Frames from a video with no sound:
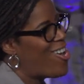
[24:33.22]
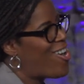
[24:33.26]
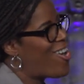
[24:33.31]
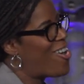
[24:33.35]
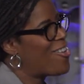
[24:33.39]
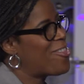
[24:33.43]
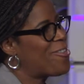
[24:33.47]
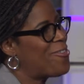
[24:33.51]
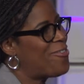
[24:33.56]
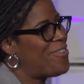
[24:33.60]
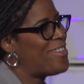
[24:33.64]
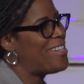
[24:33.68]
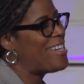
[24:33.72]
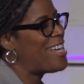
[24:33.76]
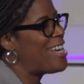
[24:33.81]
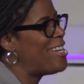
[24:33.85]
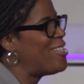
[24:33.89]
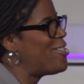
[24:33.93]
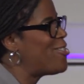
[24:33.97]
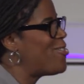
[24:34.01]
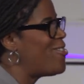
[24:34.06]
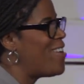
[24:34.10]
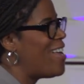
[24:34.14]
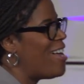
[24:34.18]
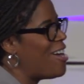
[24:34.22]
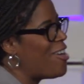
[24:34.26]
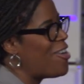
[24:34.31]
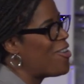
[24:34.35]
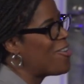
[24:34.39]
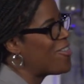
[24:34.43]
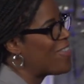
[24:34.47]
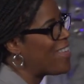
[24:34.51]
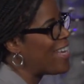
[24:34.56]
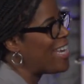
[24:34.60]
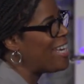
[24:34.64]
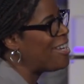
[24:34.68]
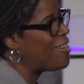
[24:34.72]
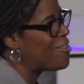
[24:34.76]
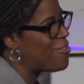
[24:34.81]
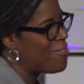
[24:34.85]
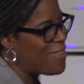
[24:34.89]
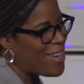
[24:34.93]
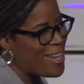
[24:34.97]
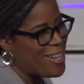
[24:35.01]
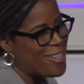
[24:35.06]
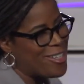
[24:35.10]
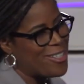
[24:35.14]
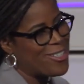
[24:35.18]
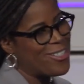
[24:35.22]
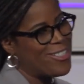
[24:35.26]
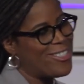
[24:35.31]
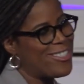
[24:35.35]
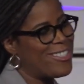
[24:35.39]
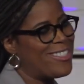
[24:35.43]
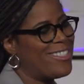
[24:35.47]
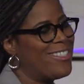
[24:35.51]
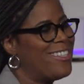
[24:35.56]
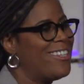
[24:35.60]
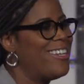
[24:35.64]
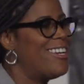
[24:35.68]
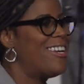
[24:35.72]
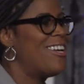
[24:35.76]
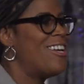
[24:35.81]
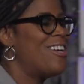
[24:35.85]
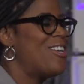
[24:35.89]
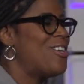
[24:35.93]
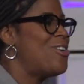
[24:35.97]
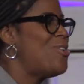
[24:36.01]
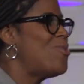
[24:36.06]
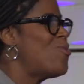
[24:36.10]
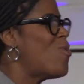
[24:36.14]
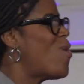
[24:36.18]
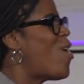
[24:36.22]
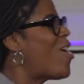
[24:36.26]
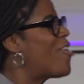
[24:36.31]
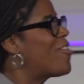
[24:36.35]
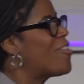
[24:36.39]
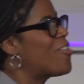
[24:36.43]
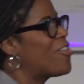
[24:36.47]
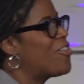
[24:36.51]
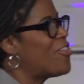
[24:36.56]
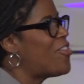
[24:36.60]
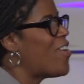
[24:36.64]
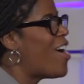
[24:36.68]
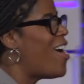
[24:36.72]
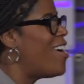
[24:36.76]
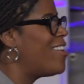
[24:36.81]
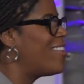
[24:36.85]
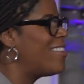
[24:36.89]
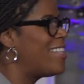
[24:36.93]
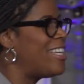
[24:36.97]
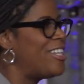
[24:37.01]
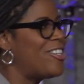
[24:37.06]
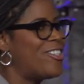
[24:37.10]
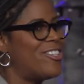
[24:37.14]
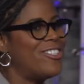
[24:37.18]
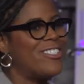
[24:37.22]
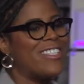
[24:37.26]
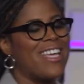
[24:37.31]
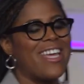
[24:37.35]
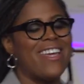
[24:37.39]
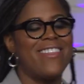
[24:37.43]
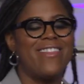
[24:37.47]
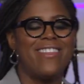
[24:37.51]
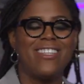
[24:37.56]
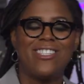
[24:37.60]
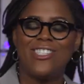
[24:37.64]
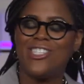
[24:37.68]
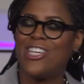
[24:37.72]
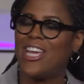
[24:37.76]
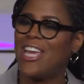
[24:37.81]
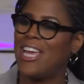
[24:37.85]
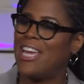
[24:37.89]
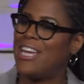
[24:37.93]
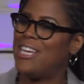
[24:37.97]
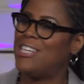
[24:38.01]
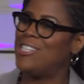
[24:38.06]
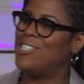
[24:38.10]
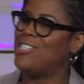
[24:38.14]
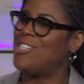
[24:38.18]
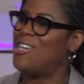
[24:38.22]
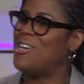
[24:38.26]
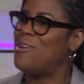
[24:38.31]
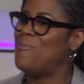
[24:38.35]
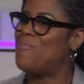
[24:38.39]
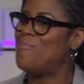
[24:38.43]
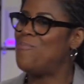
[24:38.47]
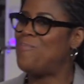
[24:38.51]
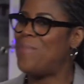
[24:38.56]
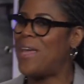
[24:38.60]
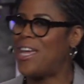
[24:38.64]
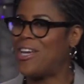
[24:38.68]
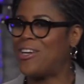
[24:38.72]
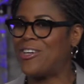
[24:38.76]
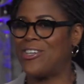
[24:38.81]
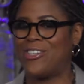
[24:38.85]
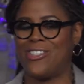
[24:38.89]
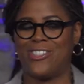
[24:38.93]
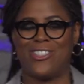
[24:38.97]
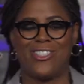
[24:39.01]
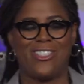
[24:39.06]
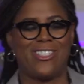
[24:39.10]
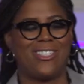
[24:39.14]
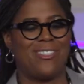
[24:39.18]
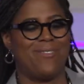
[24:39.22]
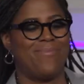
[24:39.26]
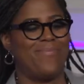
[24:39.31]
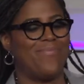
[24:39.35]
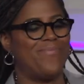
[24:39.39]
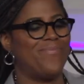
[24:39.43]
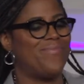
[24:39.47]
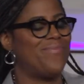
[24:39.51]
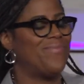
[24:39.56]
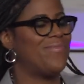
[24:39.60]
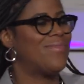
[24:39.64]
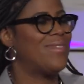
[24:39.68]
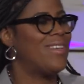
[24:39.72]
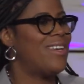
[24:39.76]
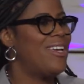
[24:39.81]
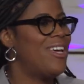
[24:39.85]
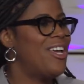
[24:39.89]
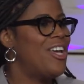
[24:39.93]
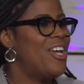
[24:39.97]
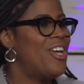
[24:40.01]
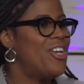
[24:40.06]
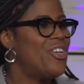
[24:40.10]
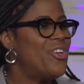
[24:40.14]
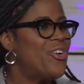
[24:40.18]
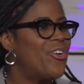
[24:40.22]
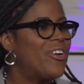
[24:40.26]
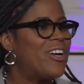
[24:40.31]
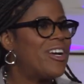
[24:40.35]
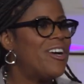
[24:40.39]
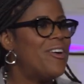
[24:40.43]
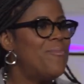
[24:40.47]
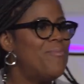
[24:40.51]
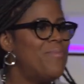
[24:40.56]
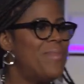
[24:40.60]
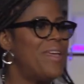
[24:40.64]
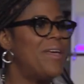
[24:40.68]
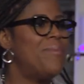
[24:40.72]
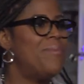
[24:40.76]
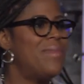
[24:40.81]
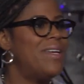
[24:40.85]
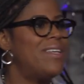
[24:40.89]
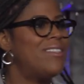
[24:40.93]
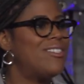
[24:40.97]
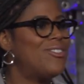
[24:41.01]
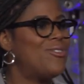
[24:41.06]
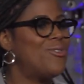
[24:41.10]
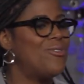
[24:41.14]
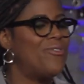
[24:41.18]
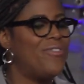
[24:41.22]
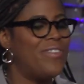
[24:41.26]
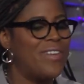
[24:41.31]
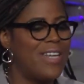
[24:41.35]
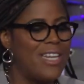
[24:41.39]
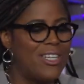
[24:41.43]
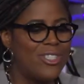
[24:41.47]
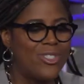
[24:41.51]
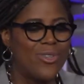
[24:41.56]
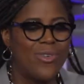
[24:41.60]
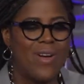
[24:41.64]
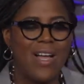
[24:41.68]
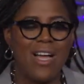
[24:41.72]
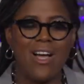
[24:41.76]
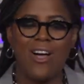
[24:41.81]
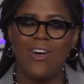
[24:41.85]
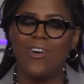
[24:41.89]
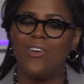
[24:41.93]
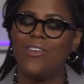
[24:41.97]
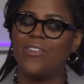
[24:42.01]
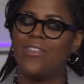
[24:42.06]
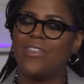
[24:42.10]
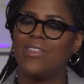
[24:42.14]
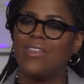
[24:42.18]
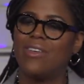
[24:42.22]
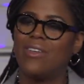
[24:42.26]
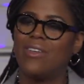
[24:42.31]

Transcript: are the financial health innovators. You are the thought leaders and the change makers. Your commitment to financial health